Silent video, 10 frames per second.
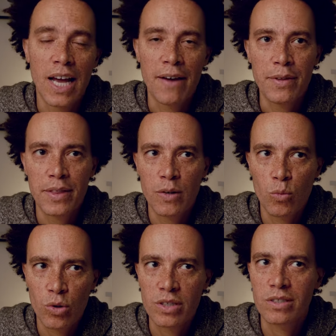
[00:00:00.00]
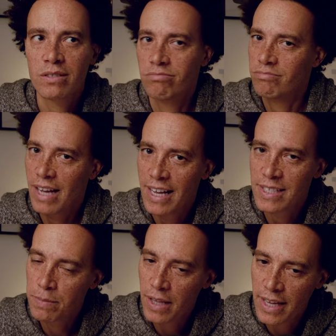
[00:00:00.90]
Everything worked
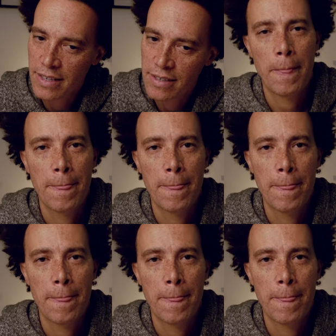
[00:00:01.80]
as planned.